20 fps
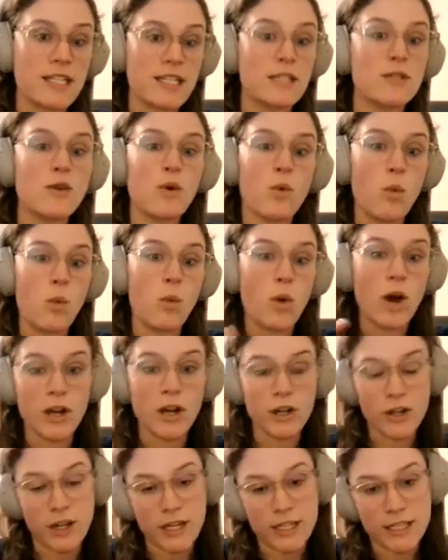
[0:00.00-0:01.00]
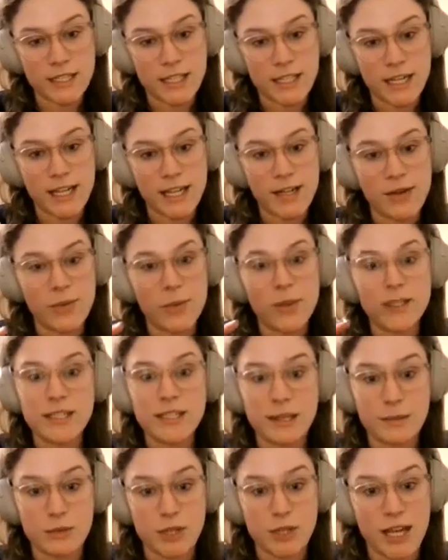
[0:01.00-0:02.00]
It's what are you going to study, what
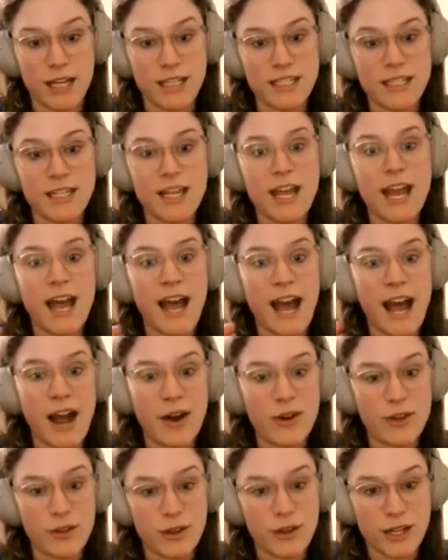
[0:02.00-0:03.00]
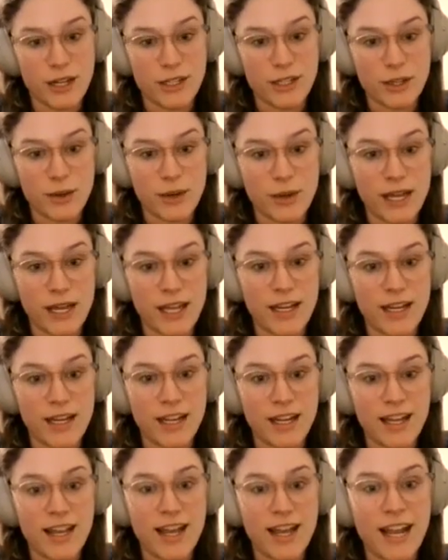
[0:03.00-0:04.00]
subject, how are you going to do it,
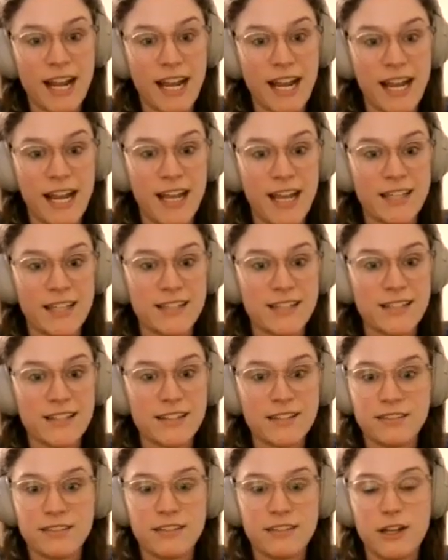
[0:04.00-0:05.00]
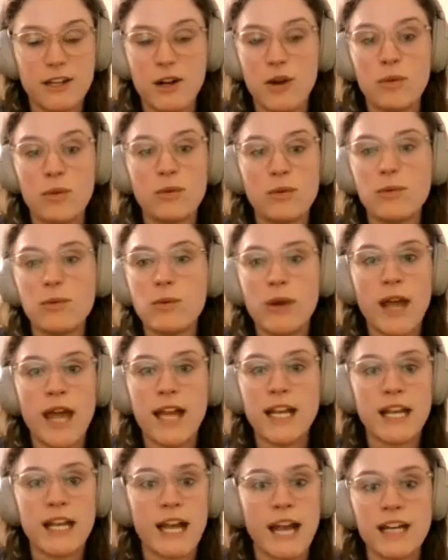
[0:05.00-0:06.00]
and
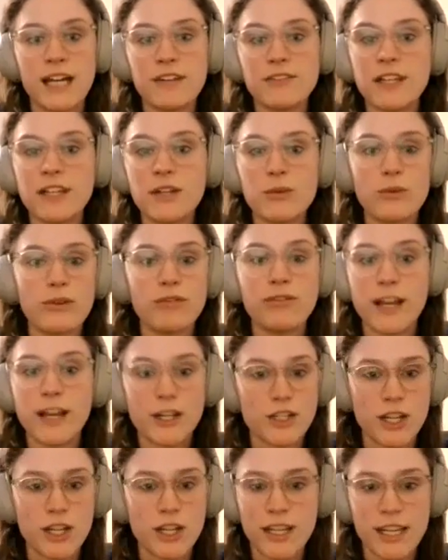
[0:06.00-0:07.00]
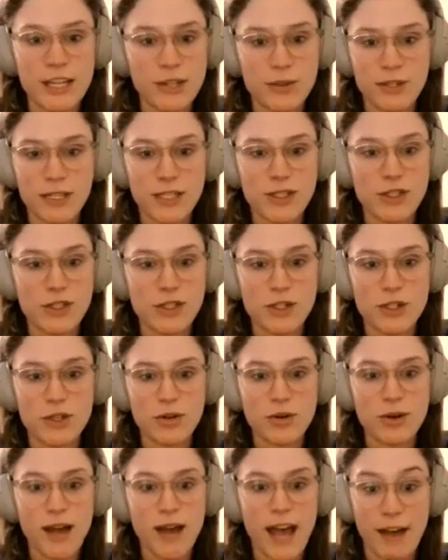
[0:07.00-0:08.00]
any kind of like reflection that you need to
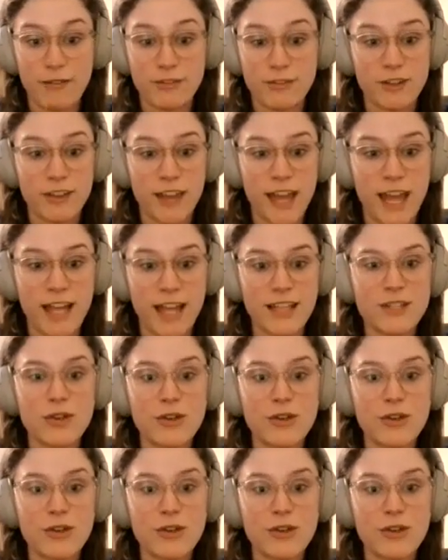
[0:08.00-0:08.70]
do after that.